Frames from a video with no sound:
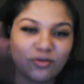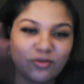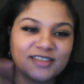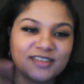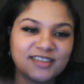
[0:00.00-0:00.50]

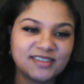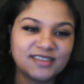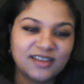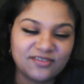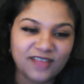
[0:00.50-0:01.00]

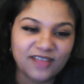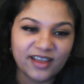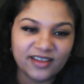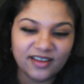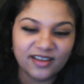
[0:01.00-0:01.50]
process stuff
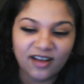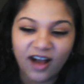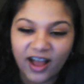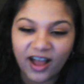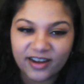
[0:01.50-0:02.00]
like
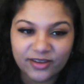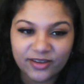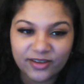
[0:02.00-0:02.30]
hot,